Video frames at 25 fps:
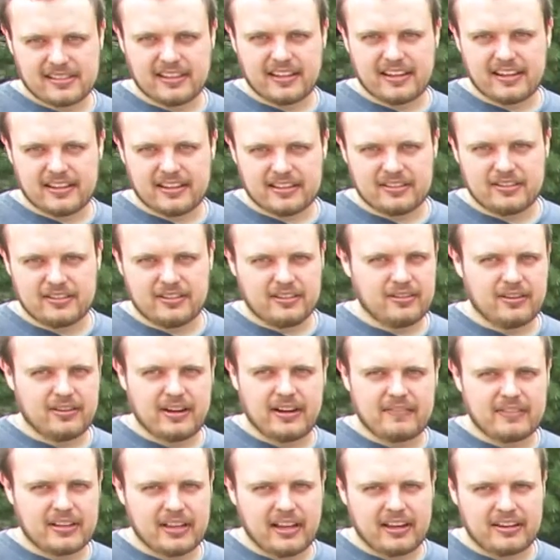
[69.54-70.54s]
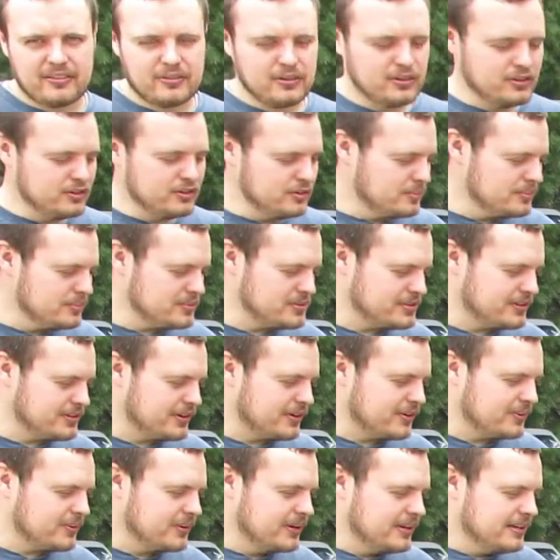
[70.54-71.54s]
that you don't have a lot of room,
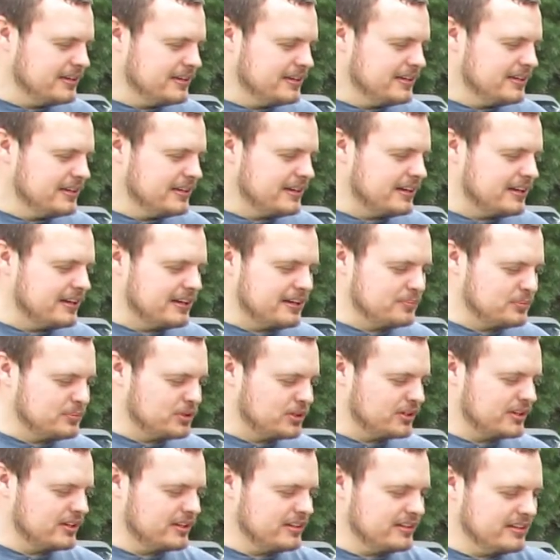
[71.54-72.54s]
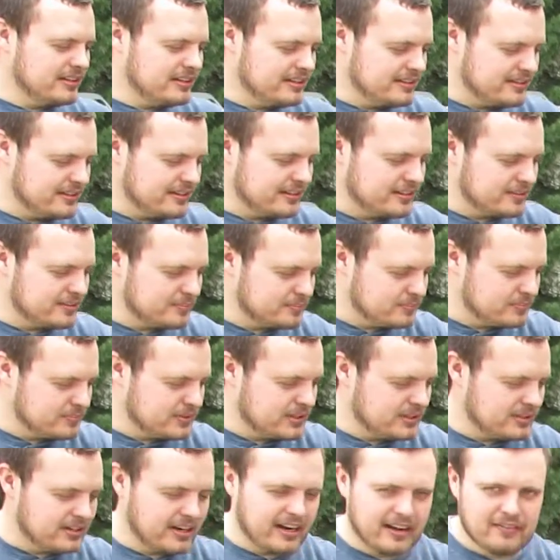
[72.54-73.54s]
so you're going to need to
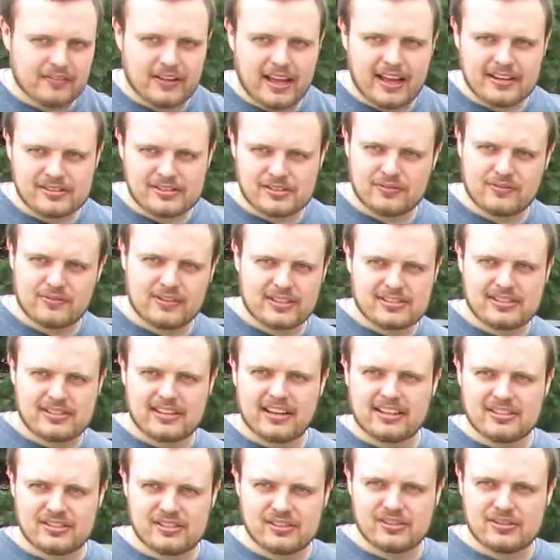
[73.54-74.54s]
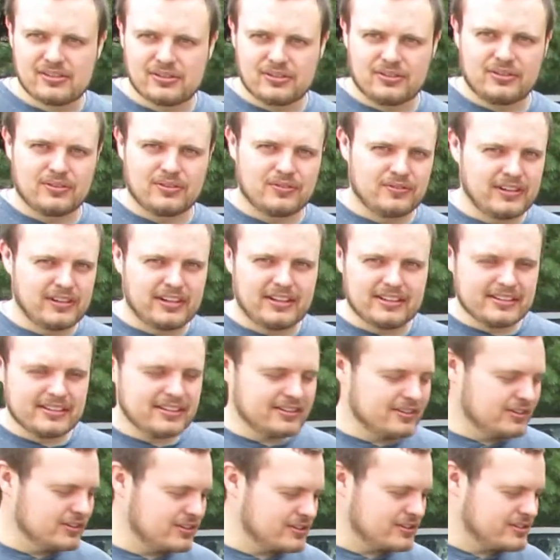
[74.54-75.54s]
either have lots of extensions or very
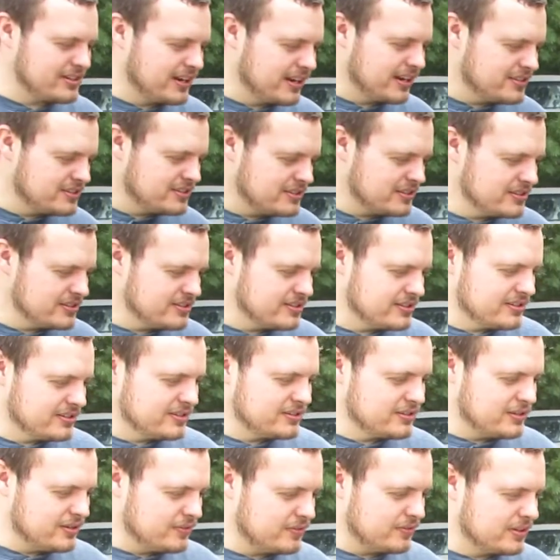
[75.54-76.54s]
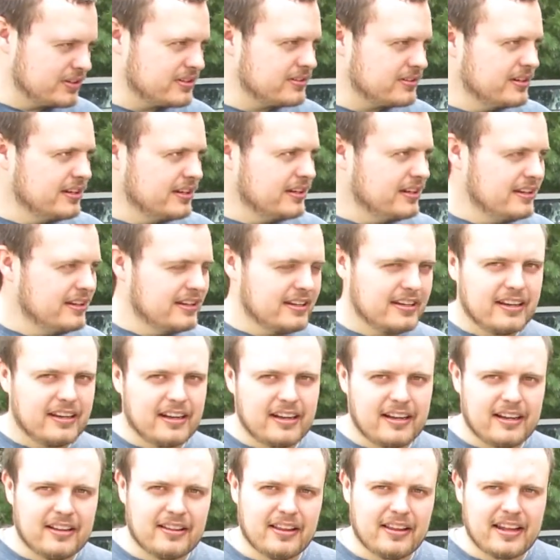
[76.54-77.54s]
little extensions in different
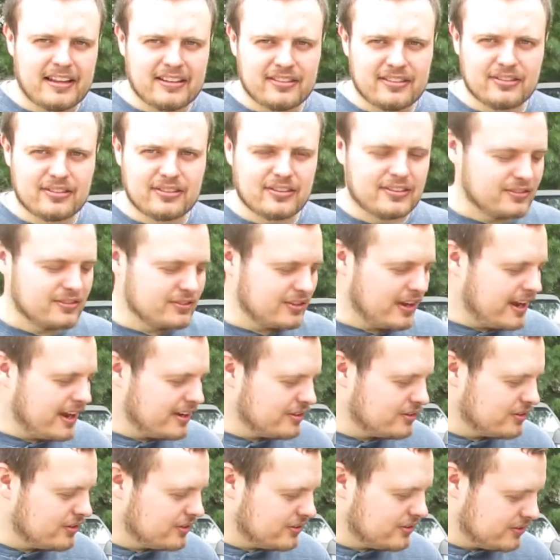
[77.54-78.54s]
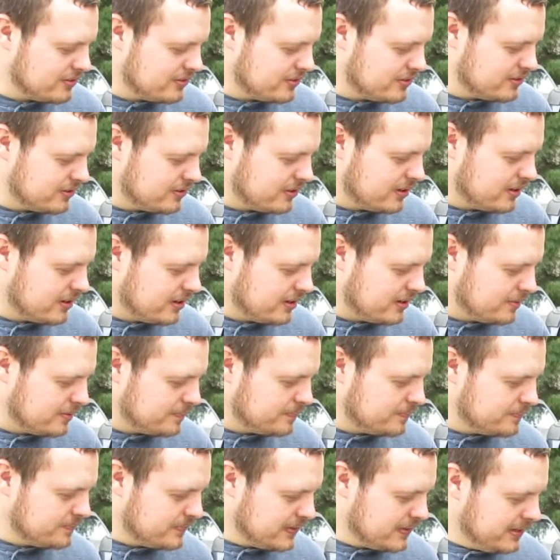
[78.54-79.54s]
lengths and sizes.
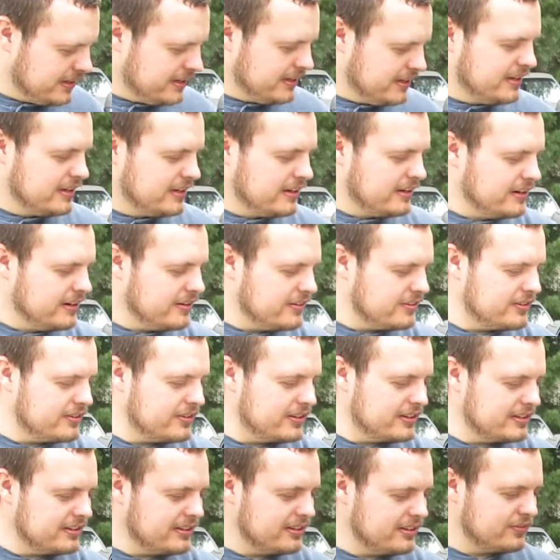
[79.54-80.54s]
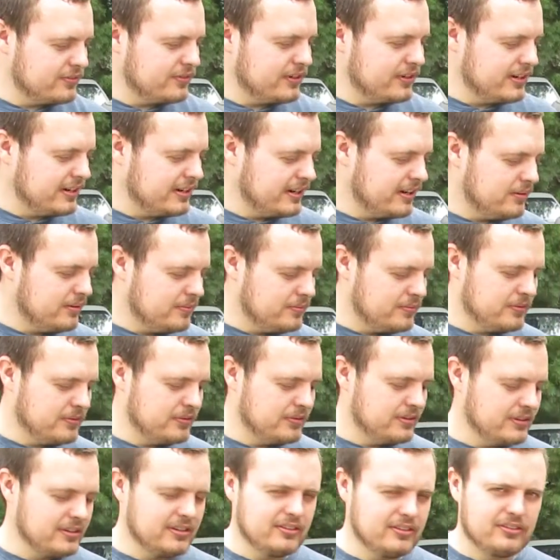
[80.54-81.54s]
Another thing that's very
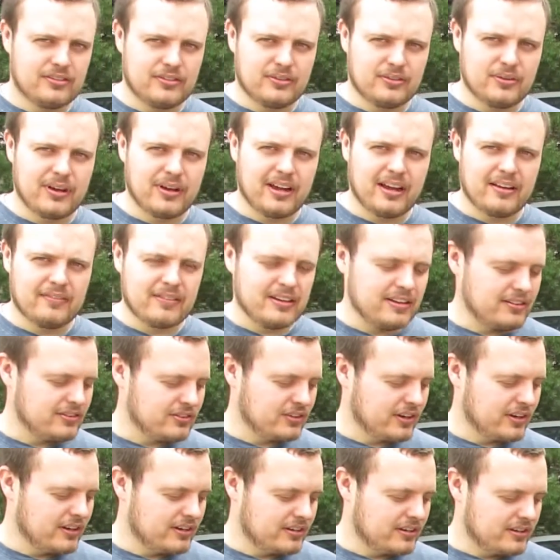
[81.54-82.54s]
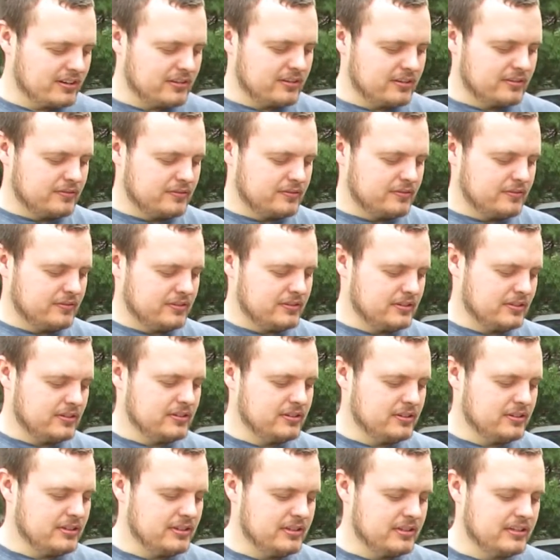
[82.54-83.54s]
helpful is to have a set of
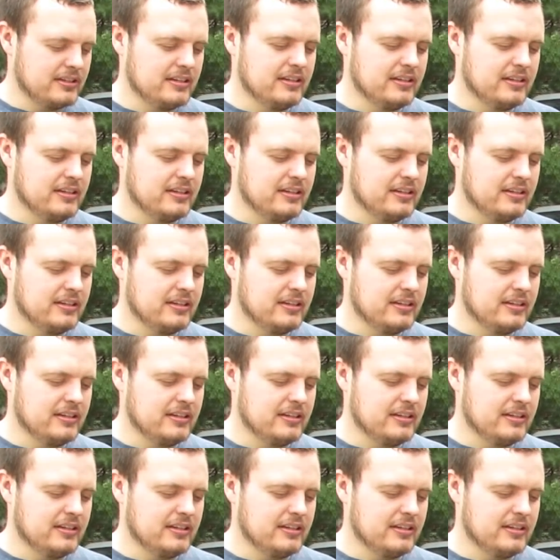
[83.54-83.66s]
good